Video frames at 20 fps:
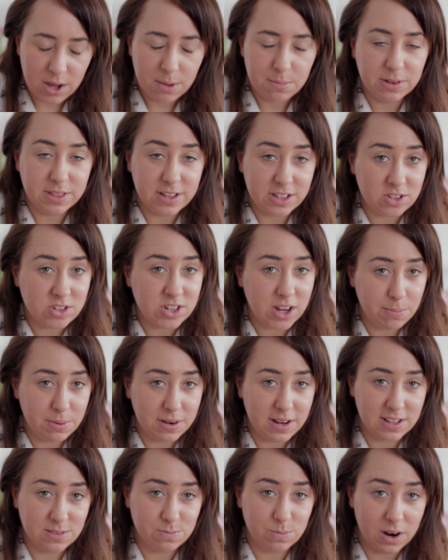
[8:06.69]
but this
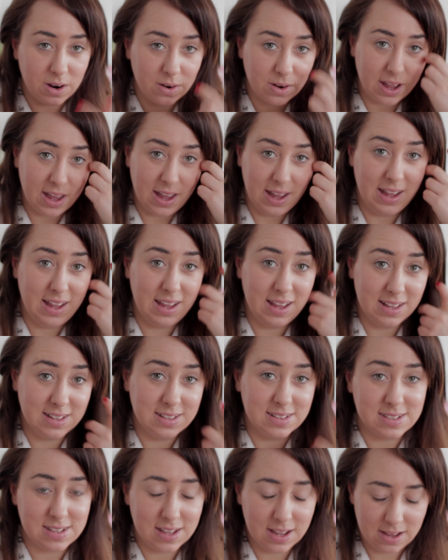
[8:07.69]
Japanesque brow kit
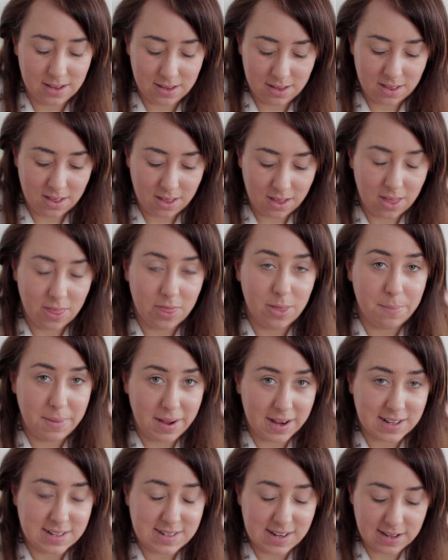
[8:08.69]
is the
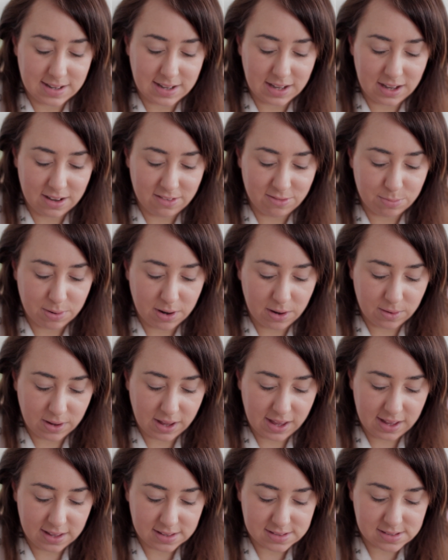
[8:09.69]
Mac Daddy of brow
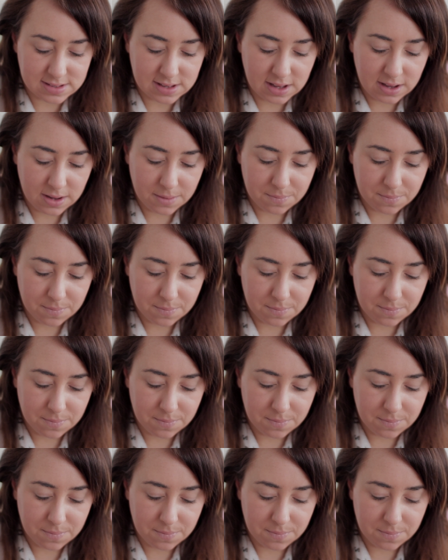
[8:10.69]
kits.